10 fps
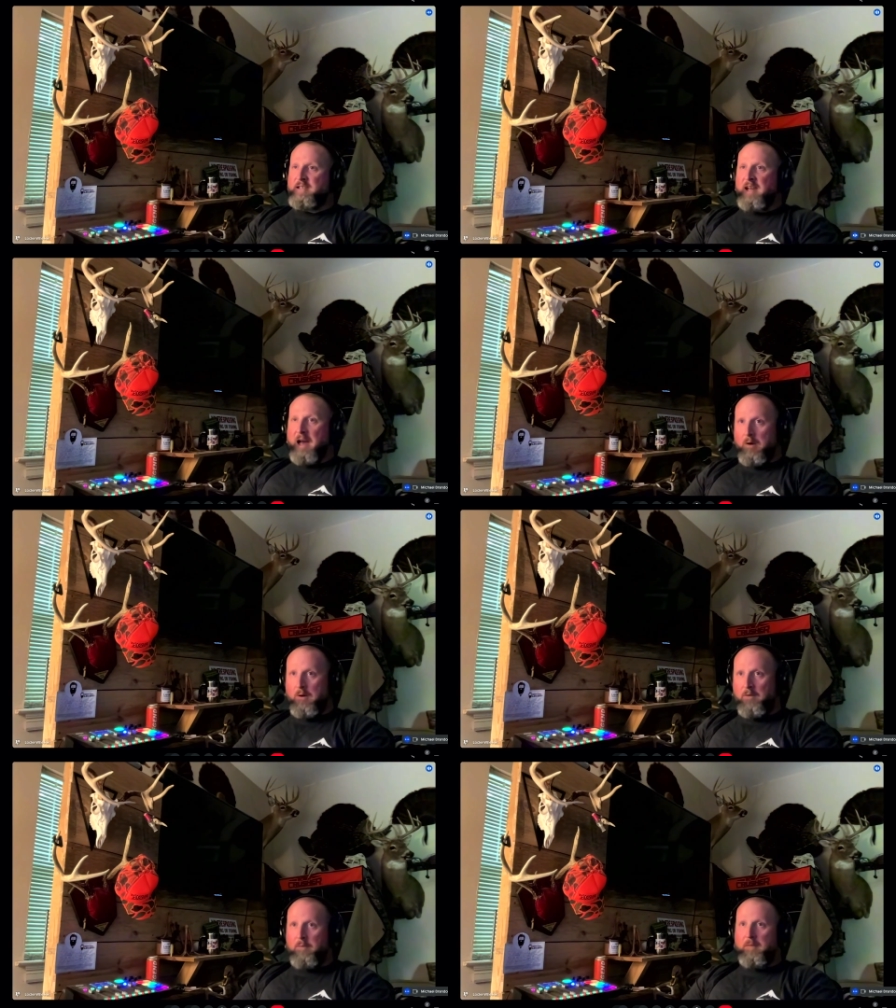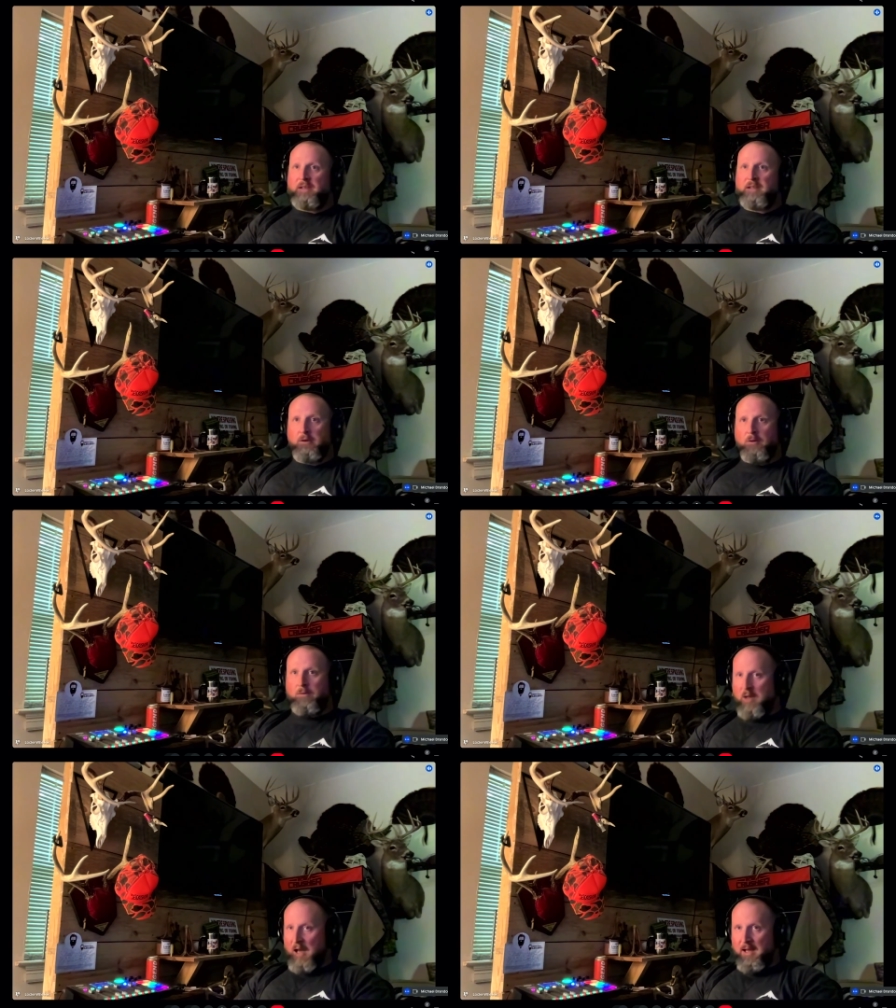stay out of them
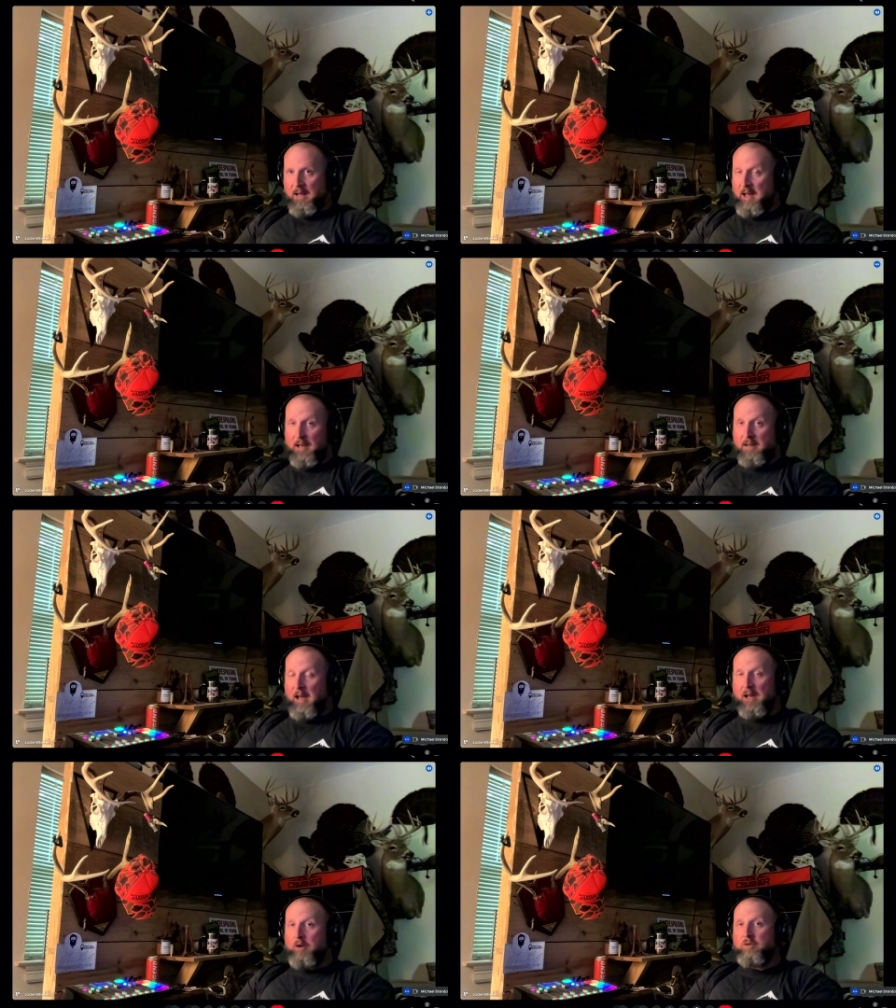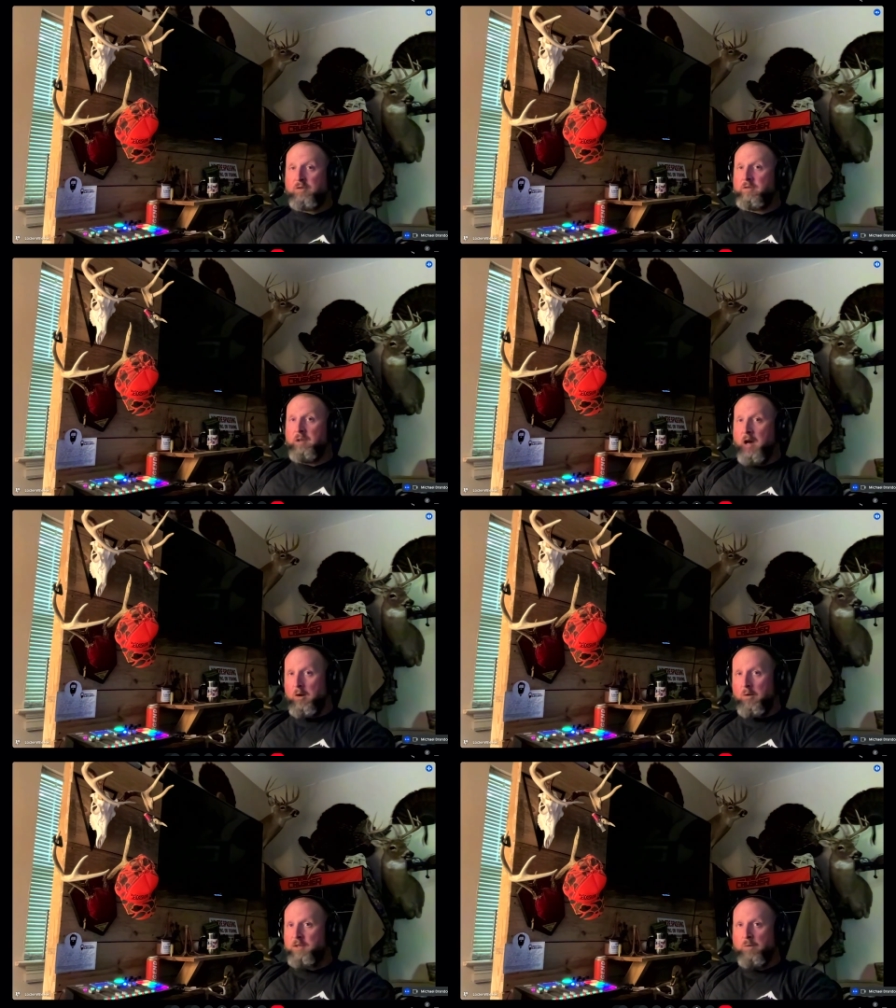until and that goes
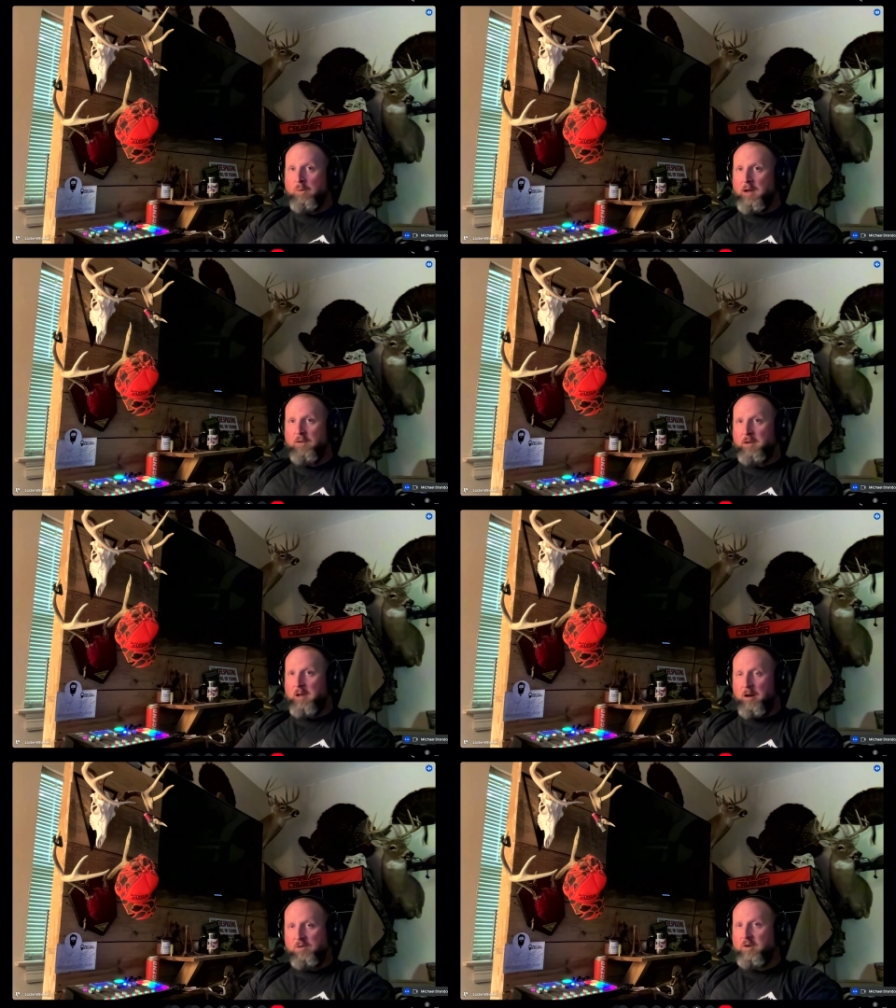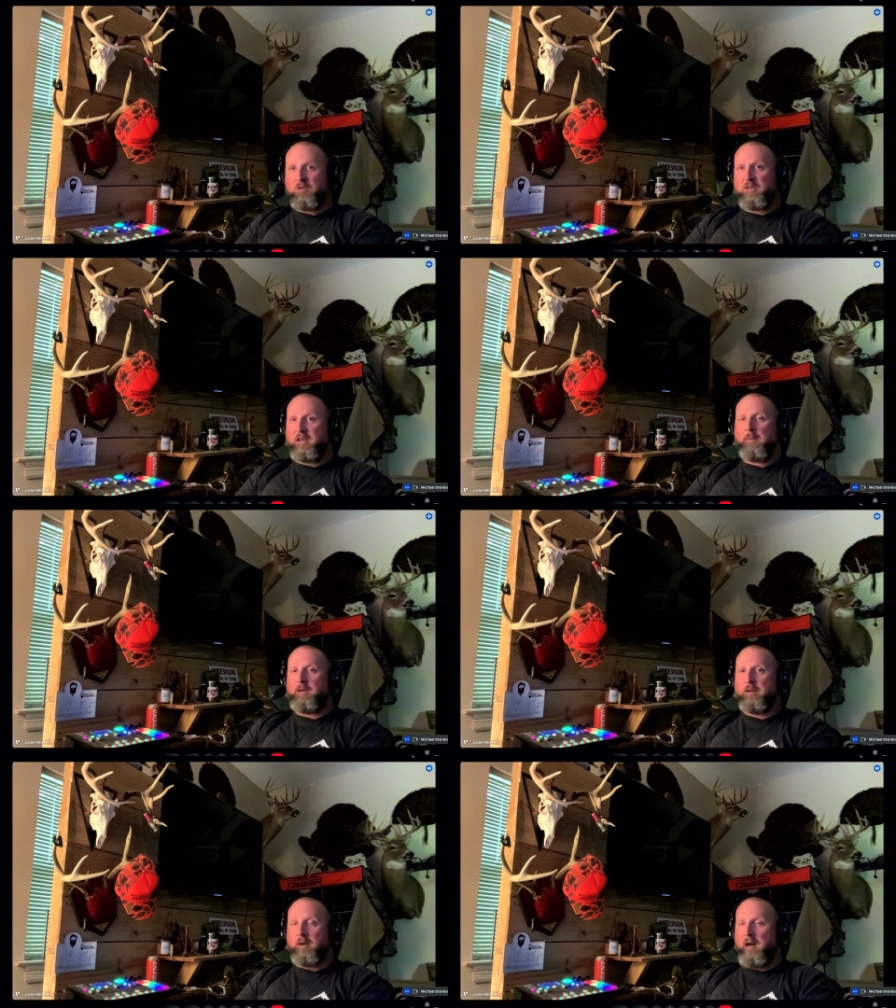not only to weather, but that also goes to time of
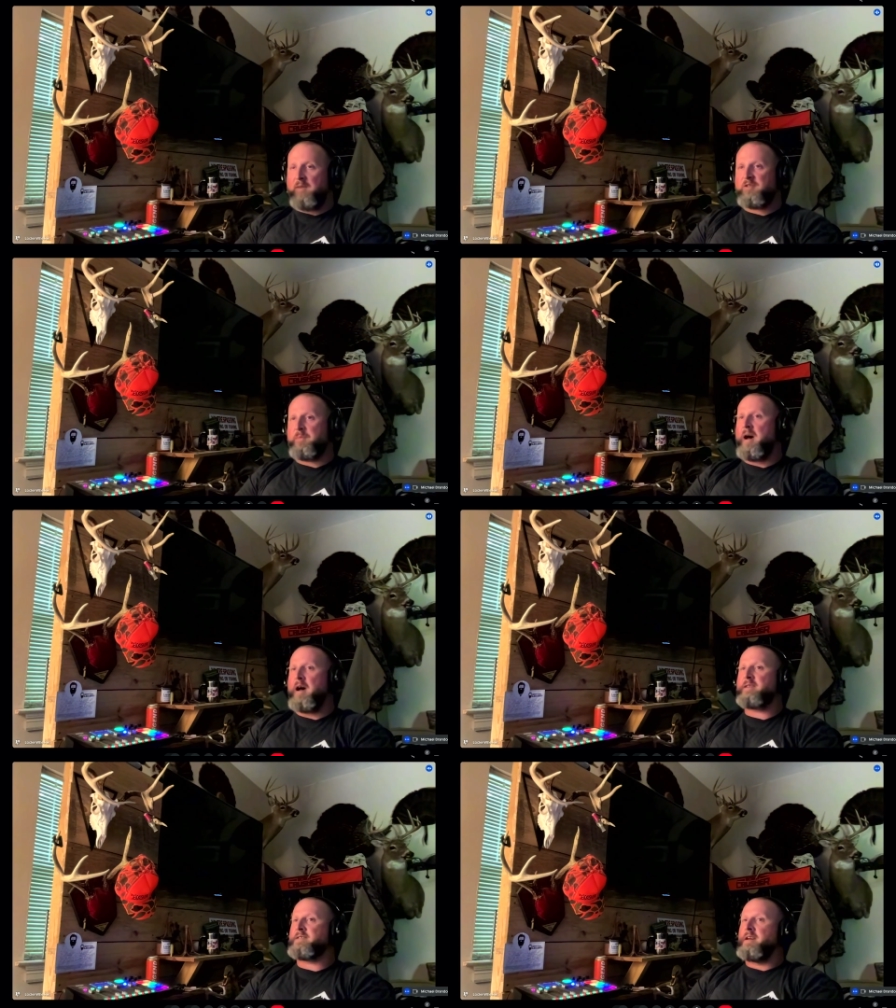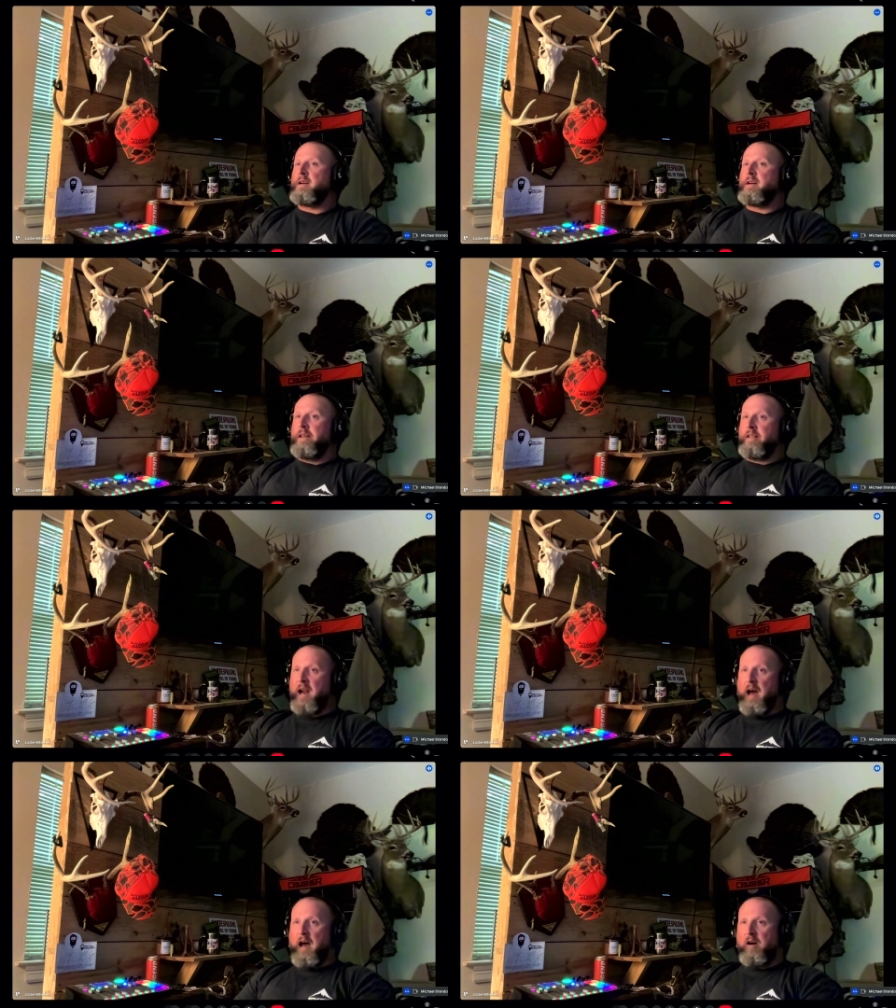year. I have spots
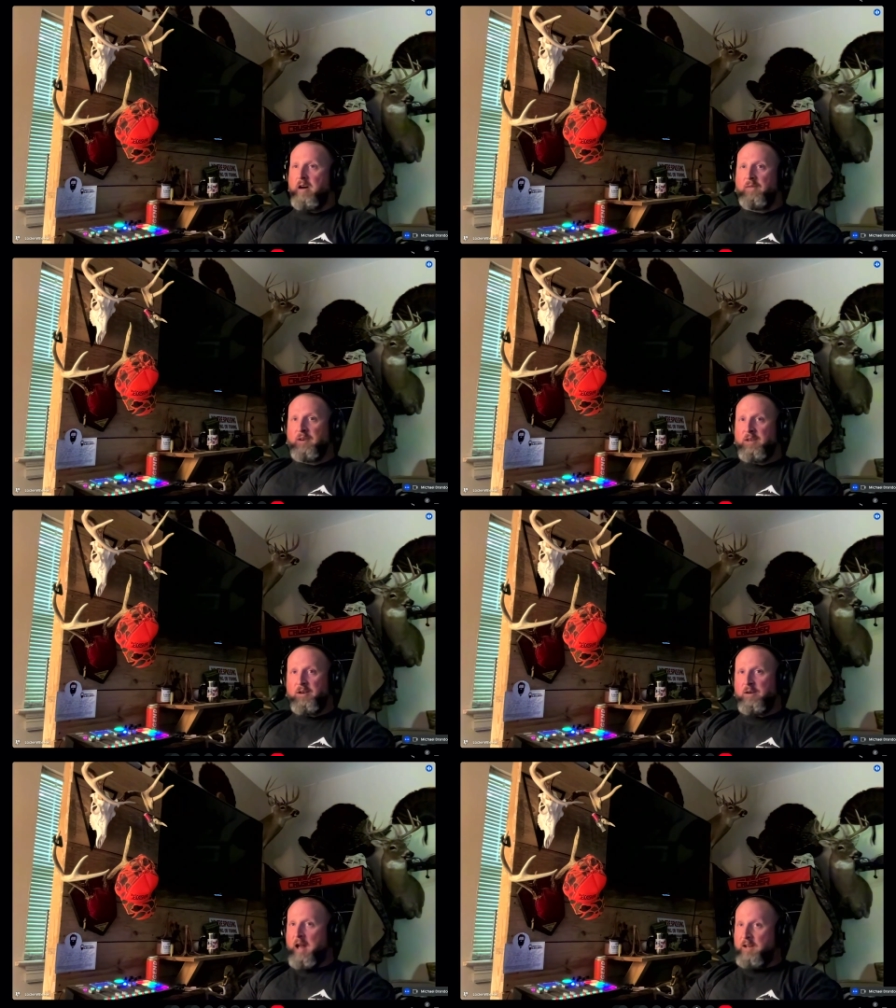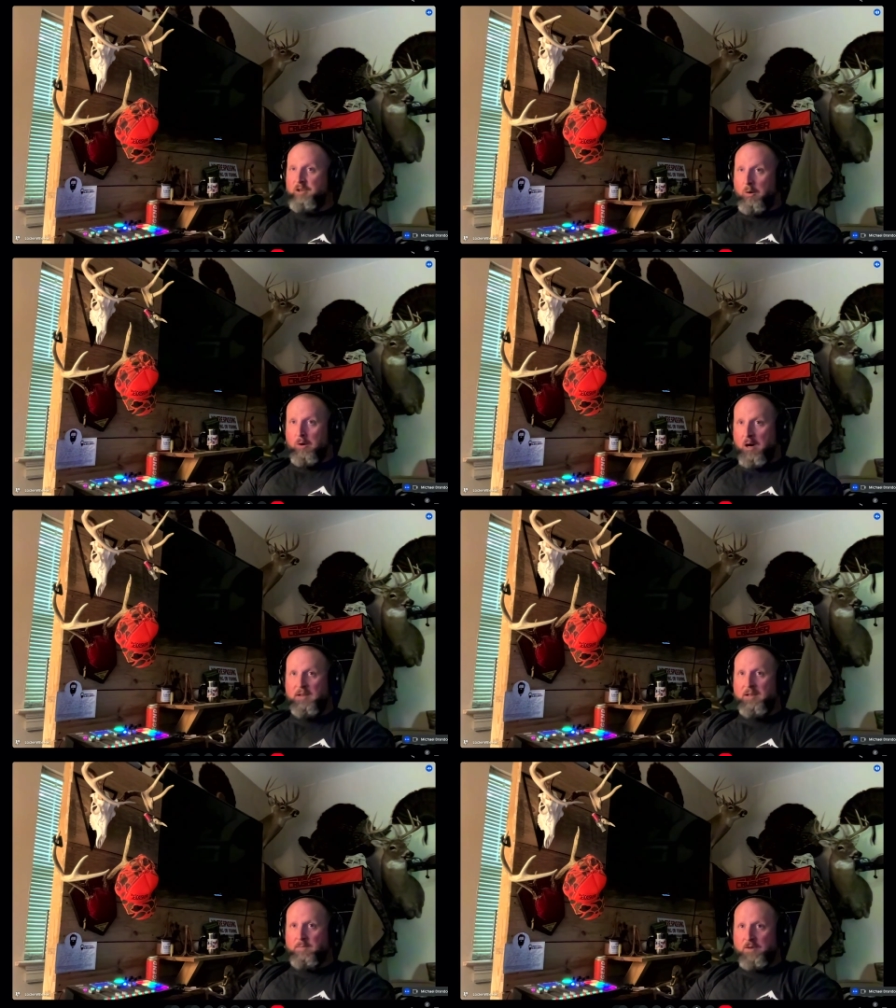that I hunt every year and I don't
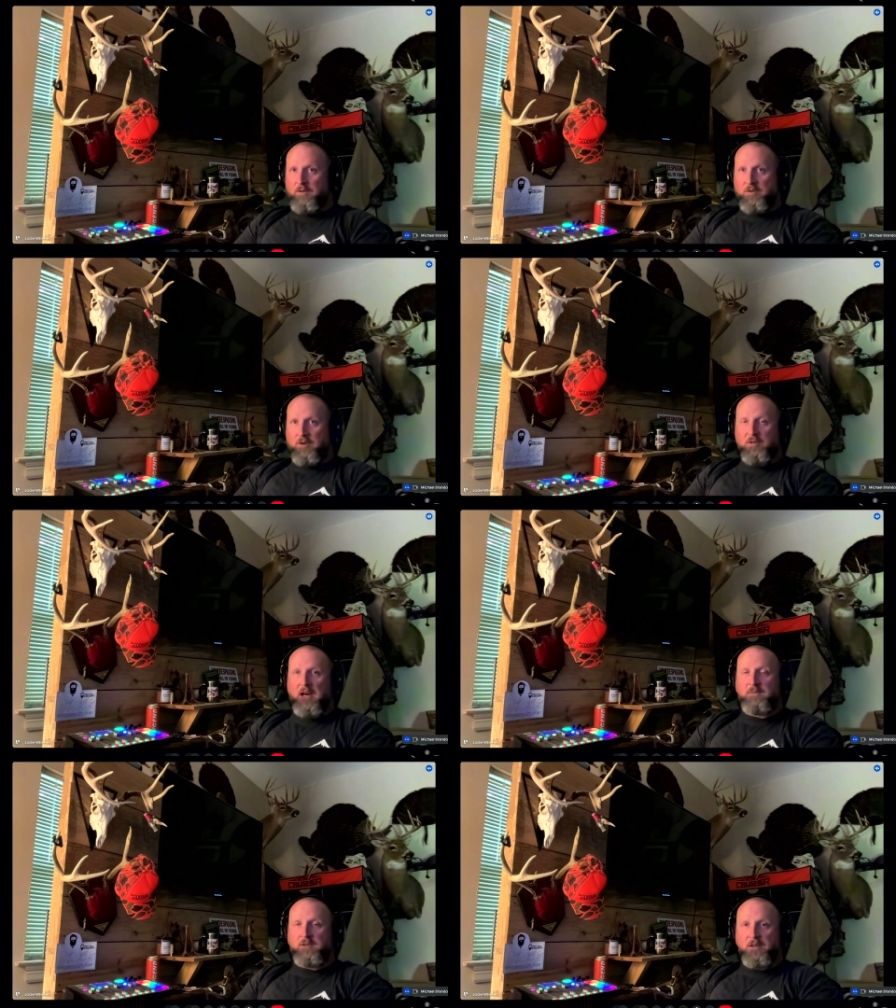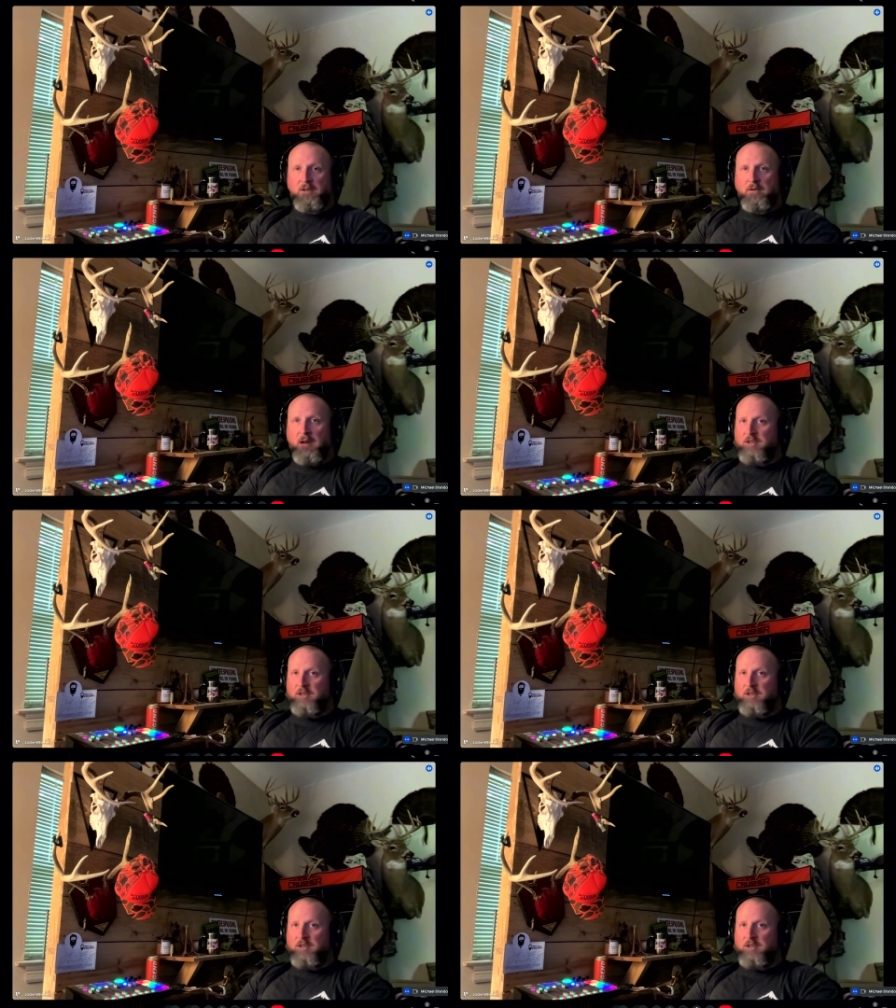hunt them during certain times of the year.